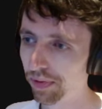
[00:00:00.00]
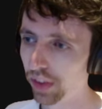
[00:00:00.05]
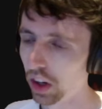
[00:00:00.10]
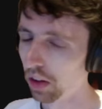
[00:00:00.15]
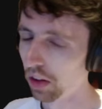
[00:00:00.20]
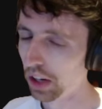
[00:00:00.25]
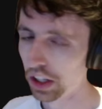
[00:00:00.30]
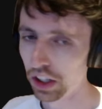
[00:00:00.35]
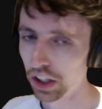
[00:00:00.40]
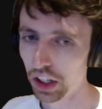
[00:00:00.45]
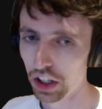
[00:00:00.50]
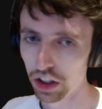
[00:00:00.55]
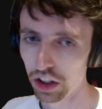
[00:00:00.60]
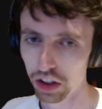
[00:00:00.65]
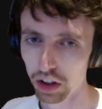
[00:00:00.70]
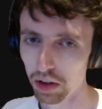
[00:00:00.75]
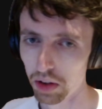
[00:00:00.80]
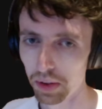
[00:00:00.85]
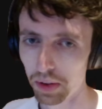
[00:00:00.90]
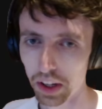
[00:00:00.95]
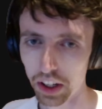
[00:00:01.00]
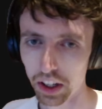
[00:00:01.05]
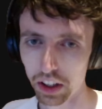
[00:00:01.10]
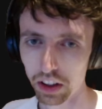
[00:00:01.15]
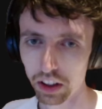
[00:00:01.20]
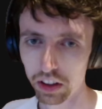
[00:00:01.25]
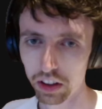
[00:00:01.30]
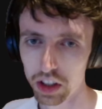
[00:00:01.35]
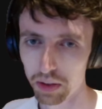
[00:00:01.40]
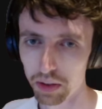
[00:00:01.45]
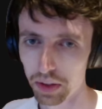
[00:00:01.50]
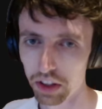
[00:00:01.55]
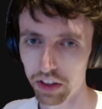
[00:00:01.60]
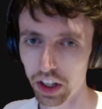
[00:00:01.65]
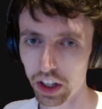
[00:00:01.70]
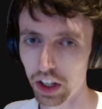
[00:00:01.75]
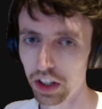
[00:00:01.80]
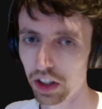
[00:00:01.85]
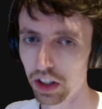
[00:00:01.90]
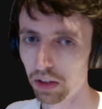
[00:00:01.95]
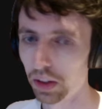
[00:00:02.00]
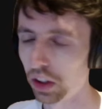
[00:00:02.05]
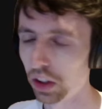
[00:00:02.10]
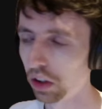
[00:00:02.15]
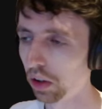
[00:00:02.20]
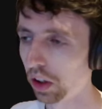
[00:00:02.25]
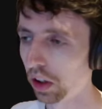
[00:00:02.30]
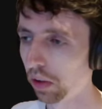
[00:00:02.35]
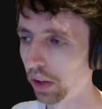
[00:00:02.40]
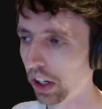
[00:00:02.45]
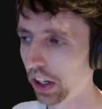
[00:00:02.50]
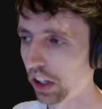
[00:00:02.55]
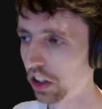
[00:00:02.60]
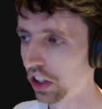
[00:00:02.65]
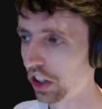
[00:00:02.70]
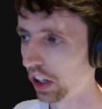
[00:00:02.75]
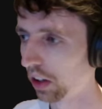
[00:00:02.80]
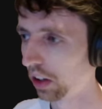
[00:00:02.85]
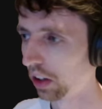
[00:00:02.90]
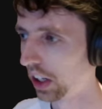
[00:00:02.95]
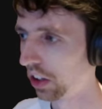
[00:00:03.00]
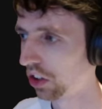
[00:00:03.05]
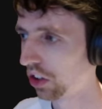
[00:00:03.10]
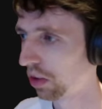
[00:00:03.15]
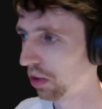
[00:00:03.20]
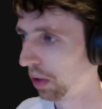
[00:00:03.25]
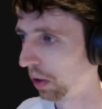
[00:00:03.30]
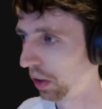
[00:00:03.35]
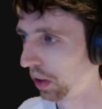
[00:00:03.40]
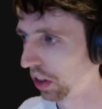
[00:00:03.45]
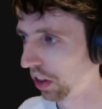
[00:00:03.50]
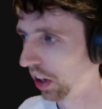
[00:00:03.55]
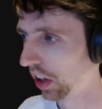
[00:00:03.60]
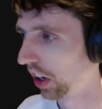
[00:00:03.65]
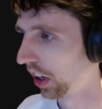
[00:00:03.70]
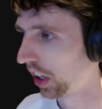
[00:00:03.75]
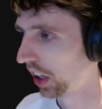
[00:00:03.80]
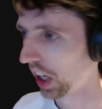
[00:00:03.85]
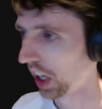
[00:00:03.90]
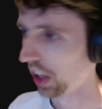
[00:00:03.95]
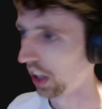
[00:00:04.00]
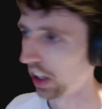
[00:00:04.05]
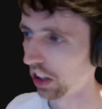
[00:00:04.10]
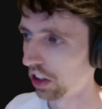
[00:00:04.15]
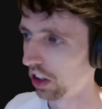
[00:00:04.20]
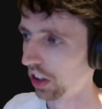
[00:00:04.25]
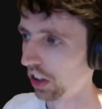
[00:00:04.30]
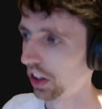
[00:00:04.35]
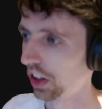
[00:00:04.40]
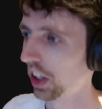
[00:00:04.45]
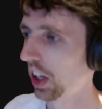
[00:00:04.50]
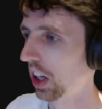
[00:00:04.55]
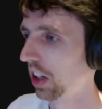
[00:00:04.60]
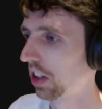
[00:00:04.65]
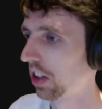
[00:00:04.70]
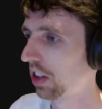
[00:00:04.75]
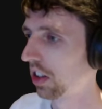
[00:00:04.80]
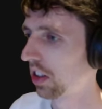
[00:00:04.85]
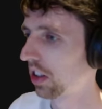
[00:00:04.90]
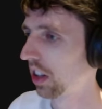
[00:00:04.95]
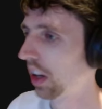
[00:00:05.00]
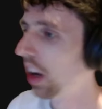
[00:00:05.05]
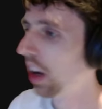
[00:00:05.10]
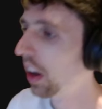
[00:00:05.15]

you're basically just going to be playing something very similar to what you're playing in Shadowlands, but with Arcane, that's not the case.